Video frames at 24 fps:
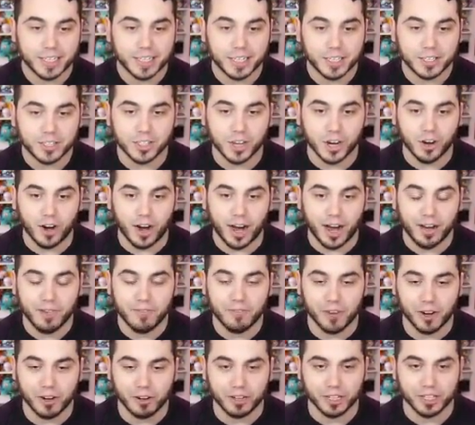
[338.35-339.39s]
So, I'm
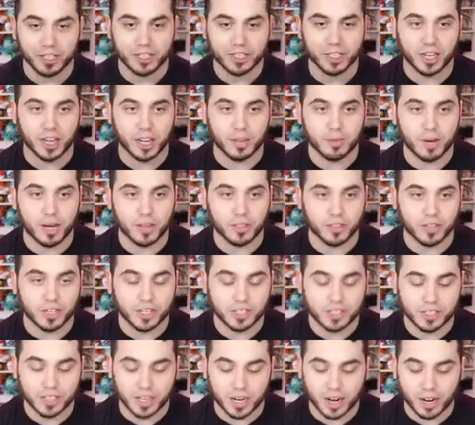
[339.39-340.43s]
very excited about
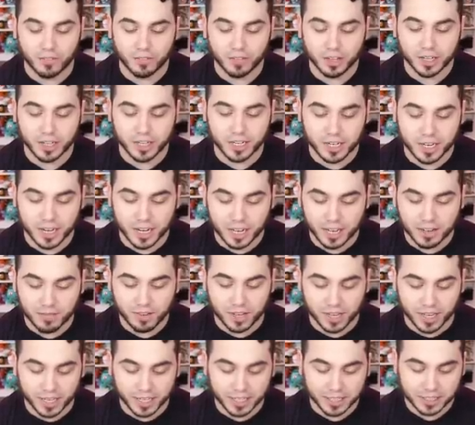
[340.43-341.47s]
this, and I'm gonna name
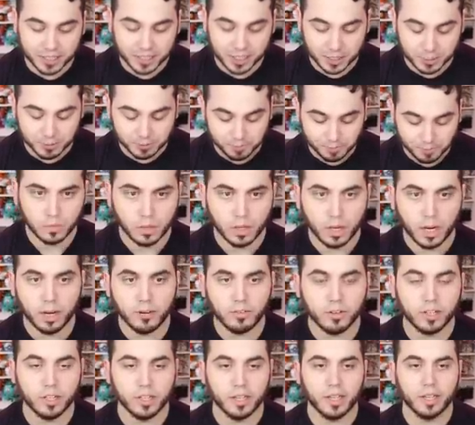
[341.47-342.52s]
it I
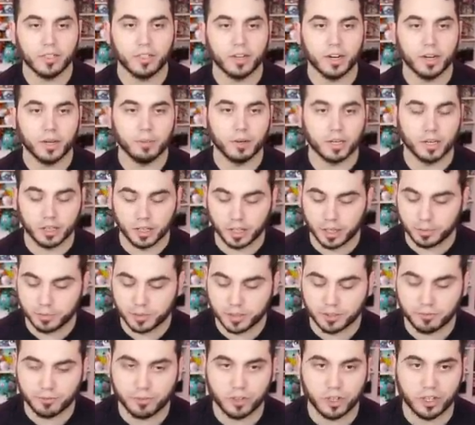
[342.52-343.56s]
really like the name Eclipse.
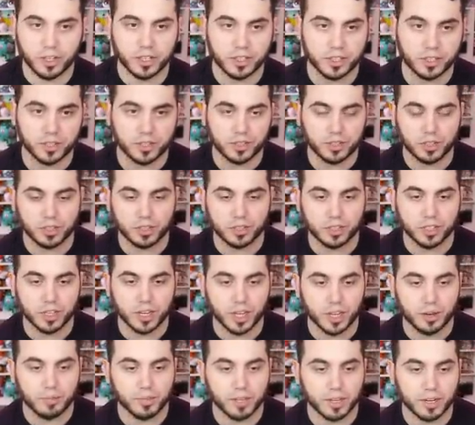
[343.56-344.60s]
I feel like that's a, that's a
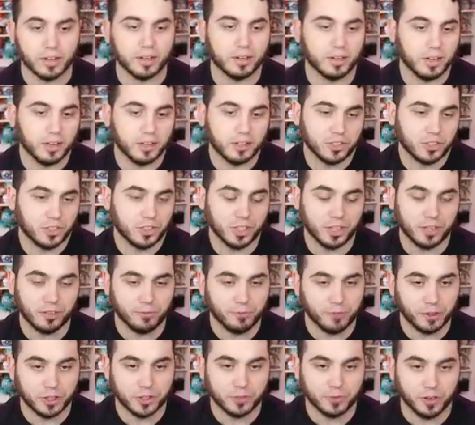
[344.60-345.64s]
name that uh, I just think it
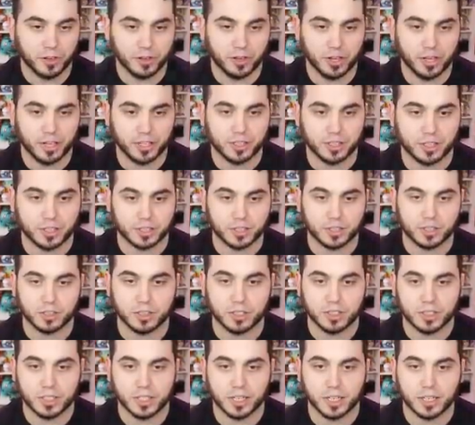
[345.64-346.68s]
fits very nicely. So
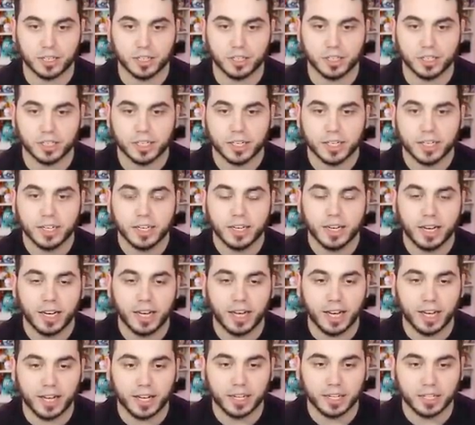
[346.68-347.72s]
let's take a look
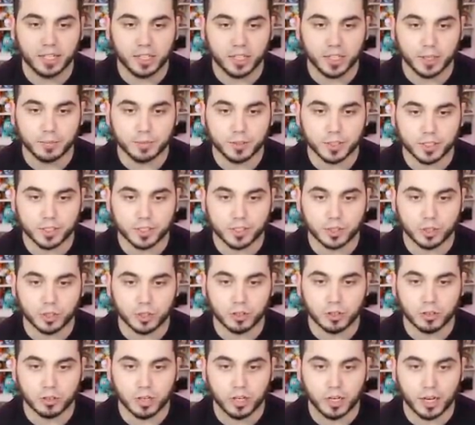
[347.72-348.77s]
at Eclipse, the
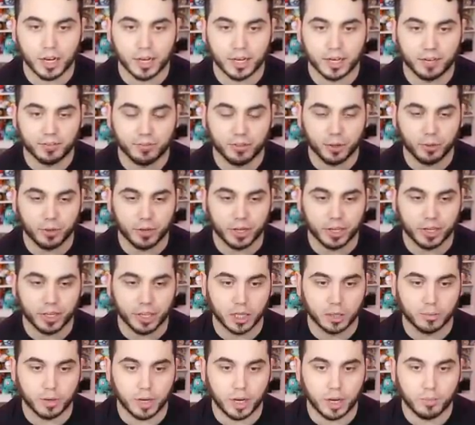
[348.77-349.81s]
Zorua. I definitely want to heal
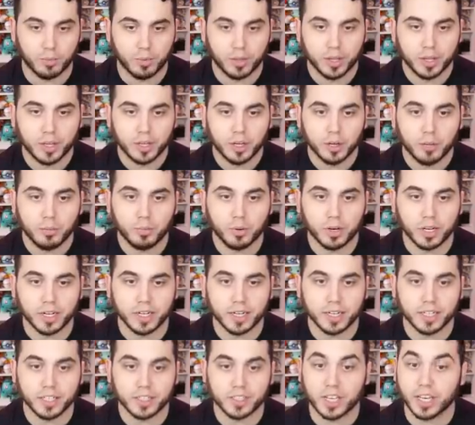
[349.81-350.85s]
him up. But it
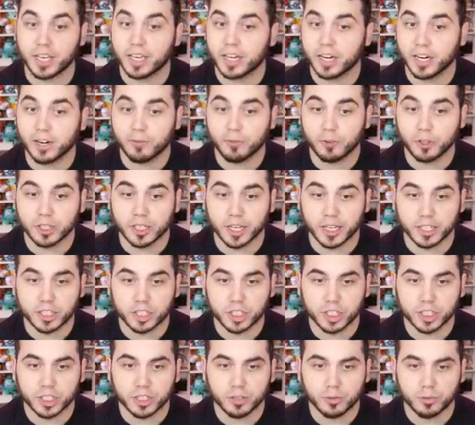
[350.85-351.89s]
is a careful
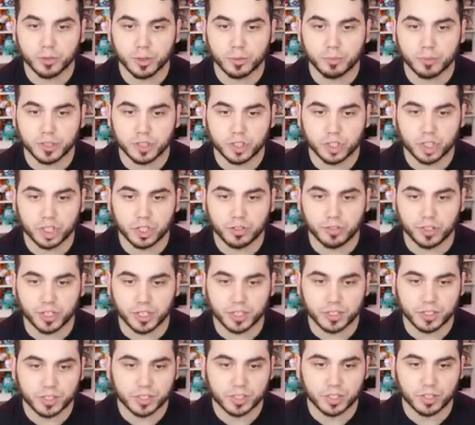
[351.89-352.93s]
nature with
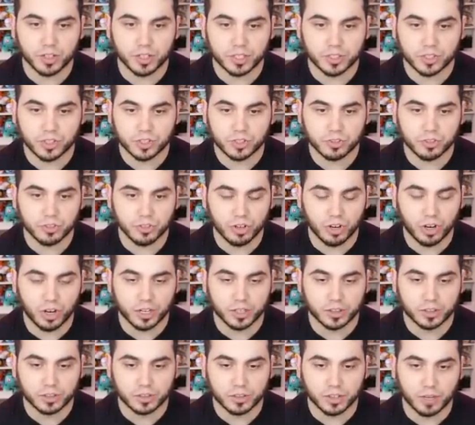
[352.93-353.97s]
mischievous, so that's not,
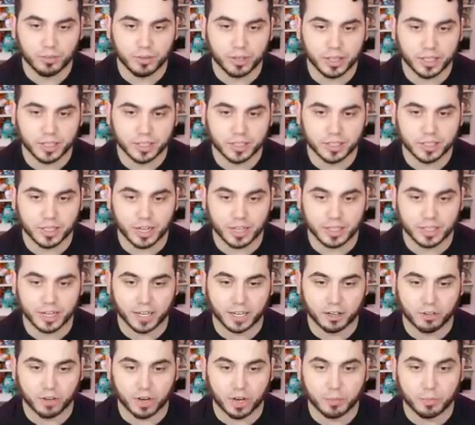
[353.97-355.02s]
I mean, that's not
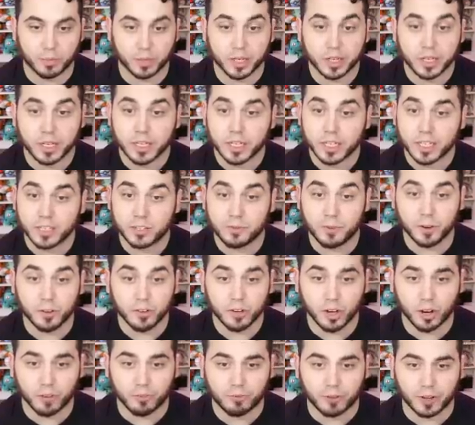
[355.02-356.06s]
that great, but he's very
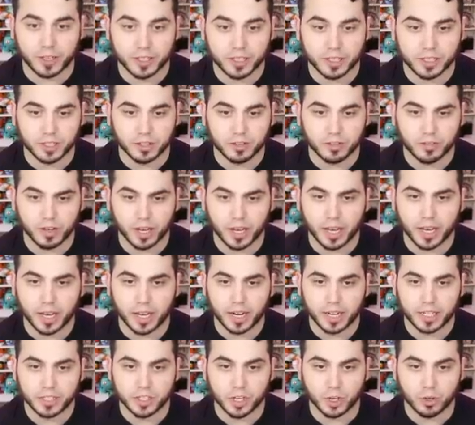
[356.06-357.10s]
offensive and
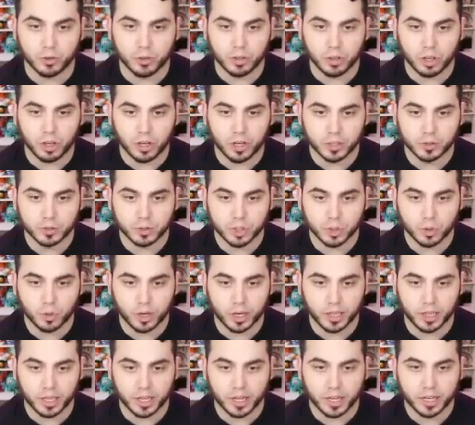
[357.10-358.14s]
has hone claws, which I
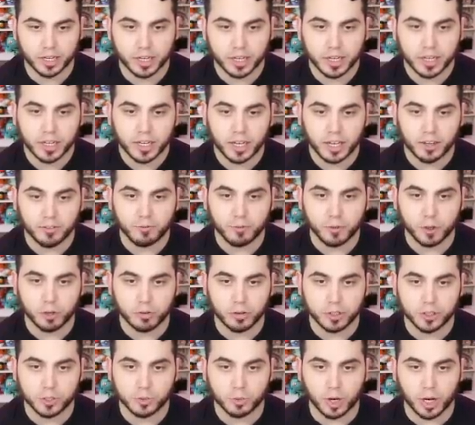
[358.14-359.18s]
quite like, and
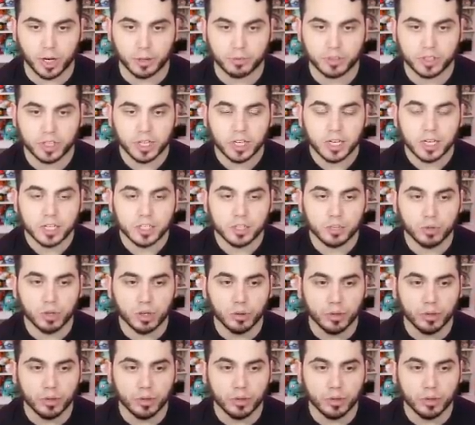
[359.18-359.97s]
fury swipes. So what I